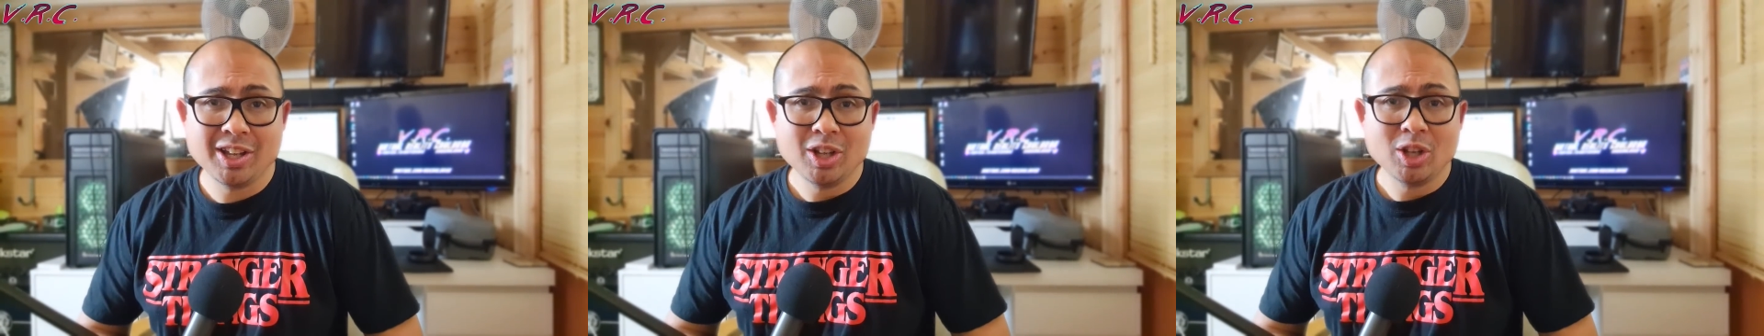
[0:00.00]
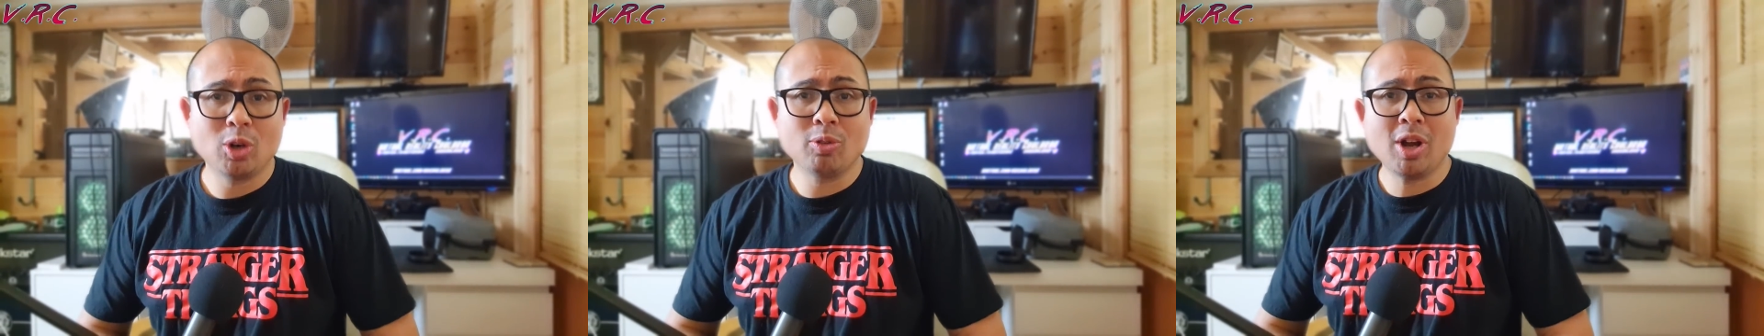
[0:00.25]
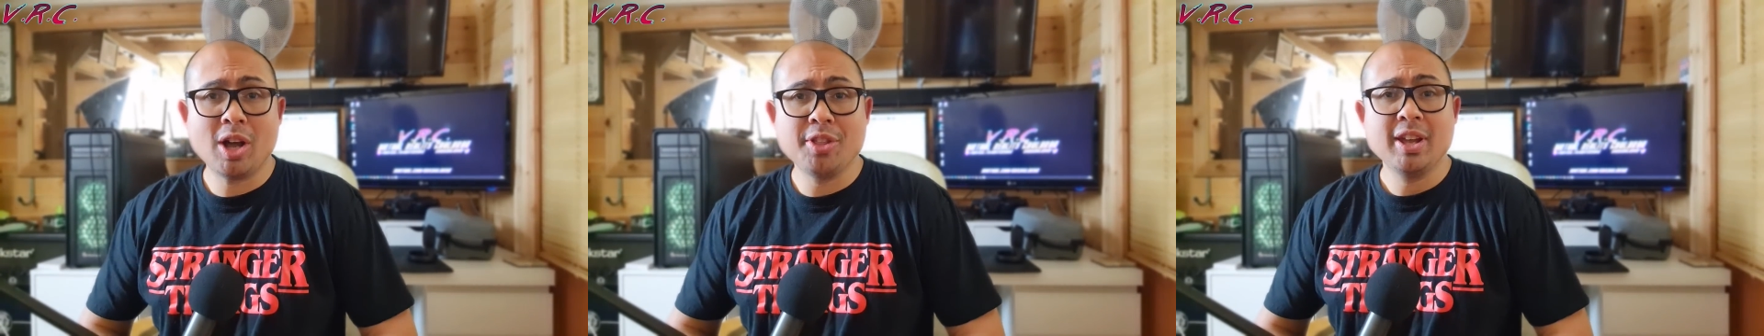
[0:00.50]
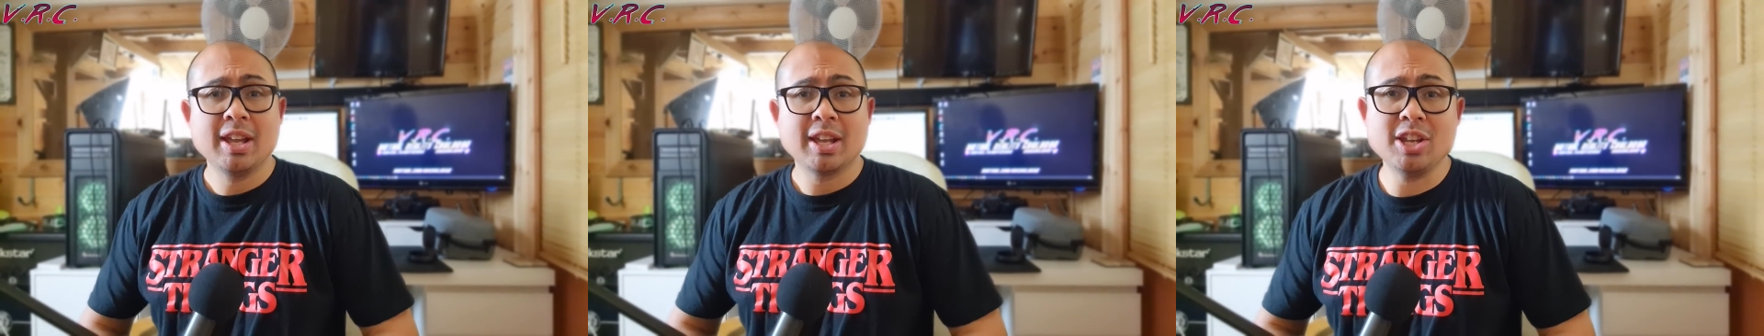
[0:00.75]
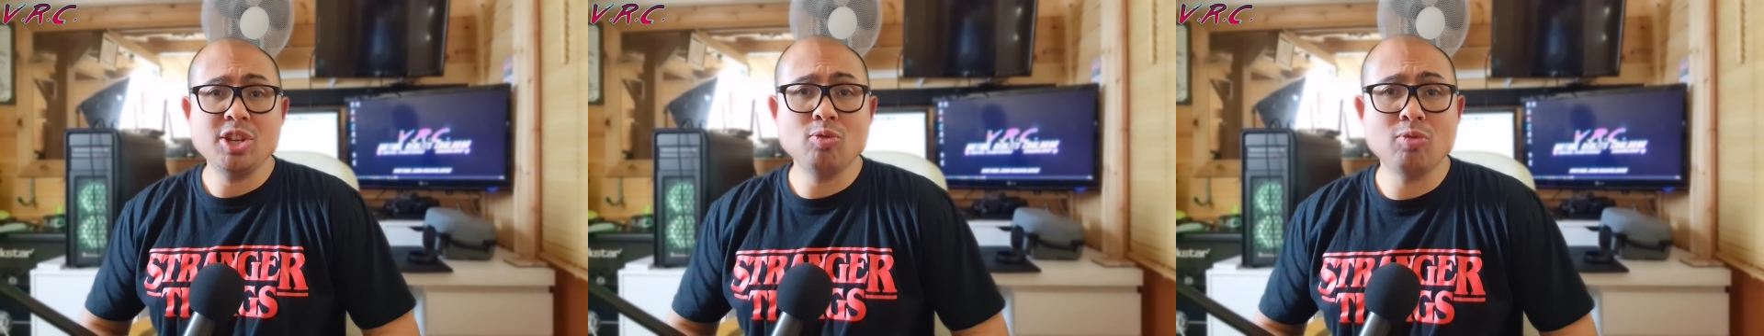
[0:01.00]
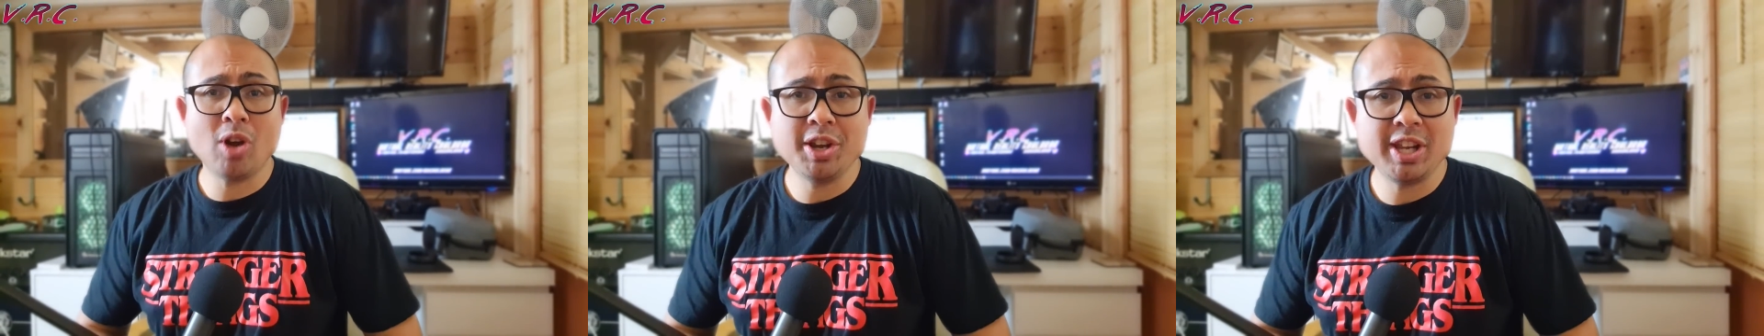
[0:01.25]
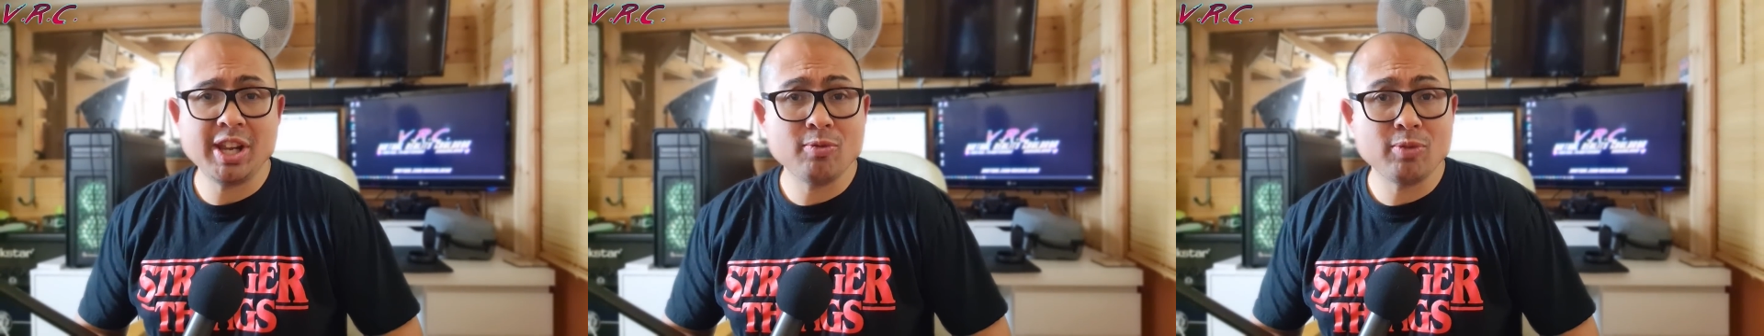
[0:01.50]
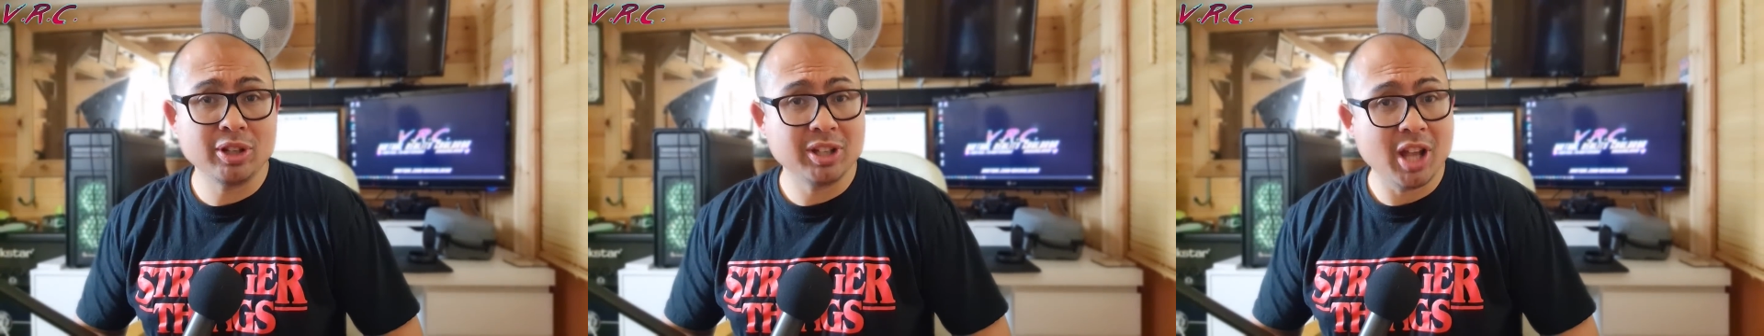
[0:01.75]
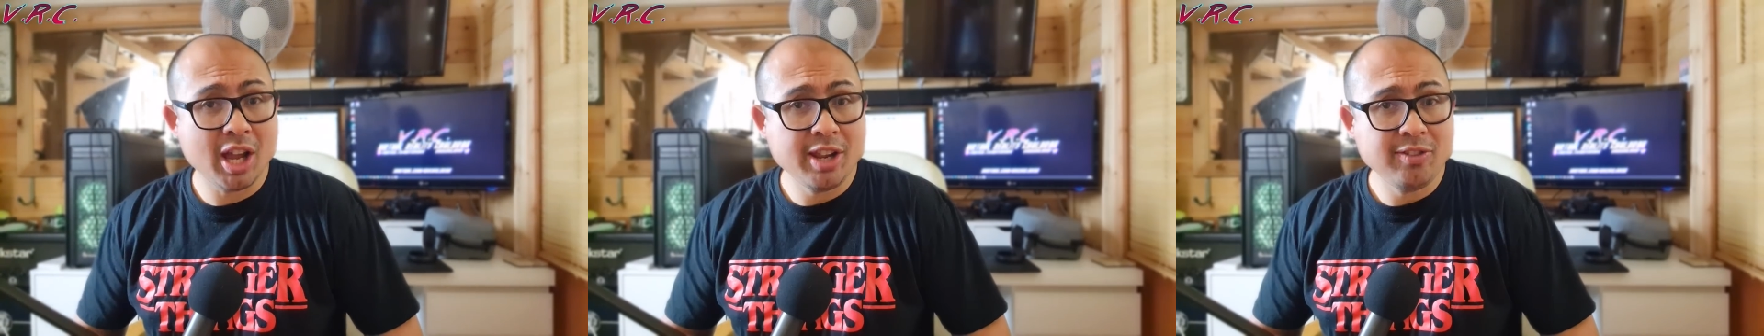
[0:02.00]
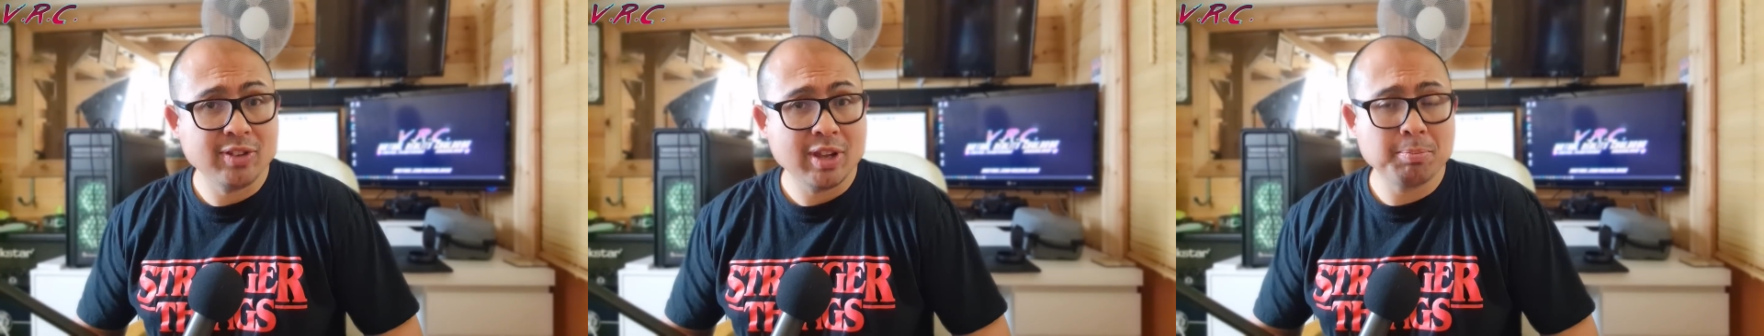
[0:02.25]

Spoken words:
Or rather, can you ride it in real life